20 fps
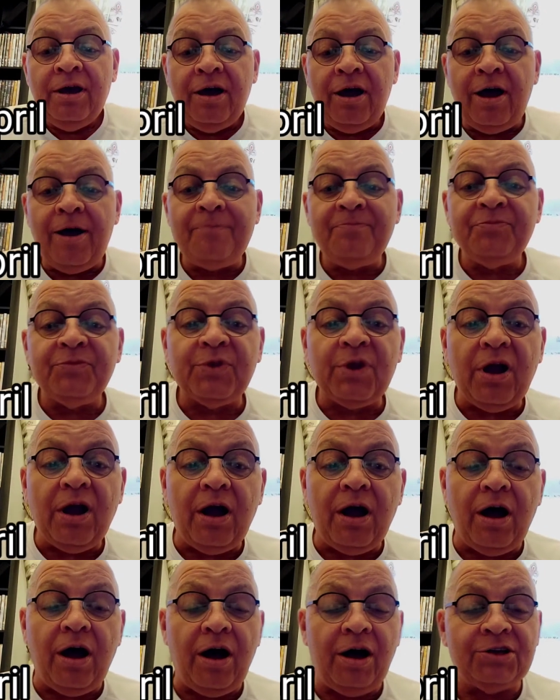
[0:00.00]

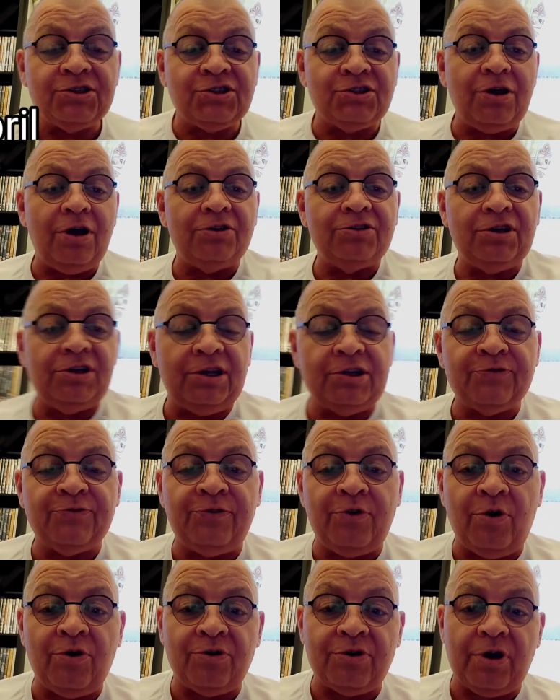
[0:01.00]
I started this
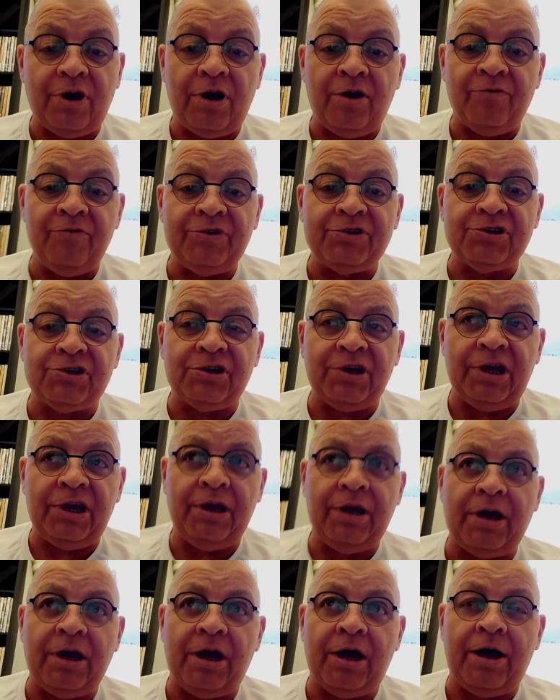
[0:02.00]
vlog
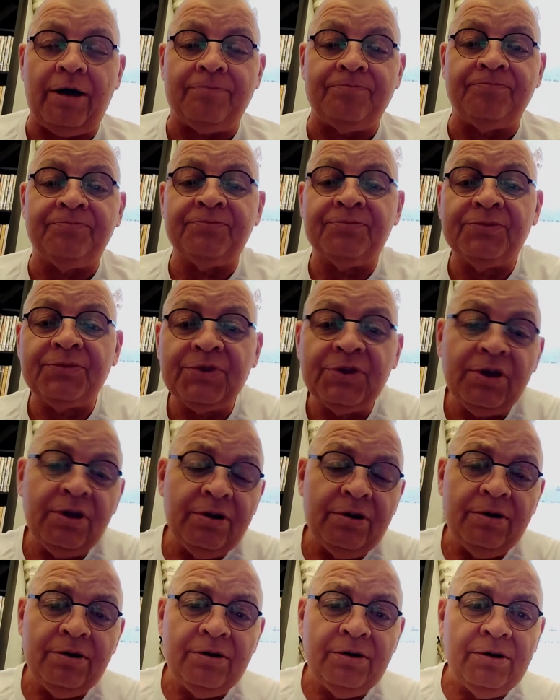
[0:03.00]
originally
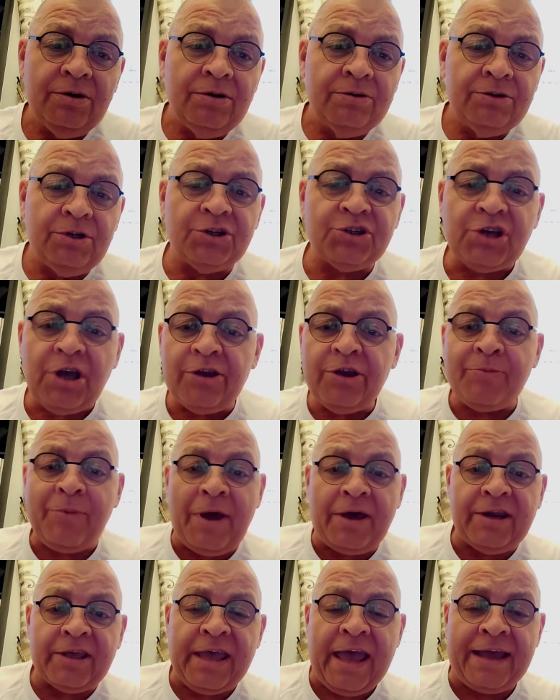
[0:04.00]
to show you
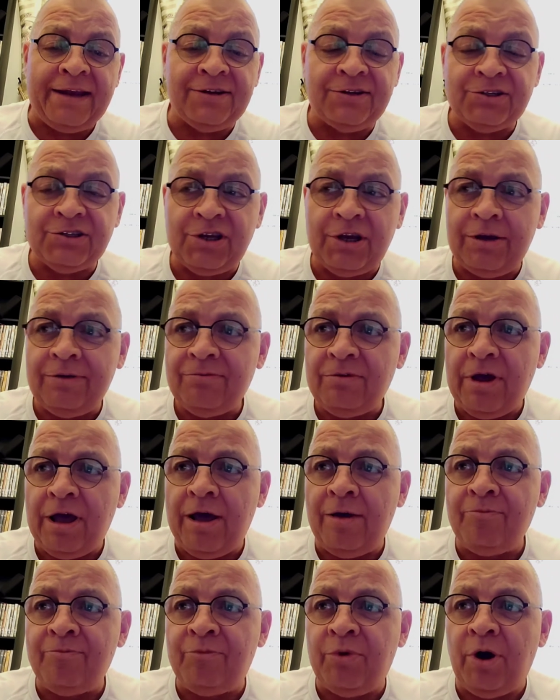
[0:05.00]
about the cancer,
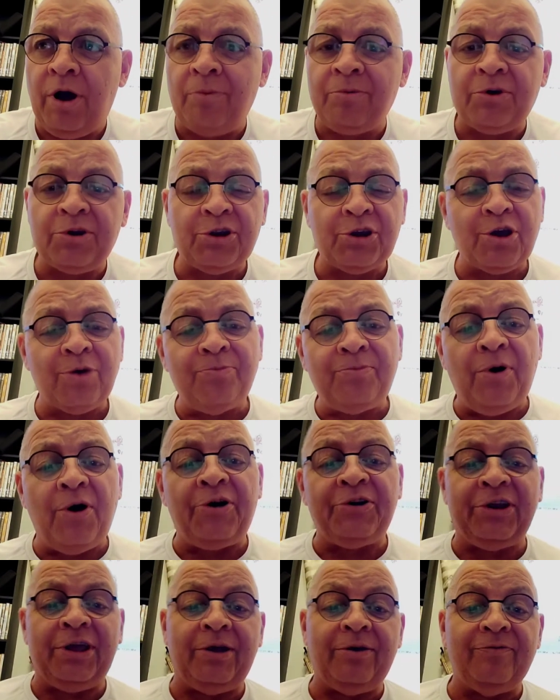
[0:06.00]
but I'm going to
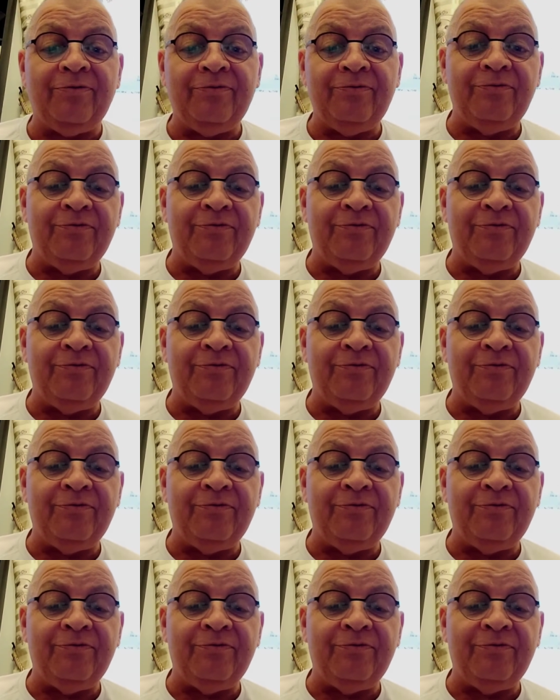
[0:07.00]
combine it,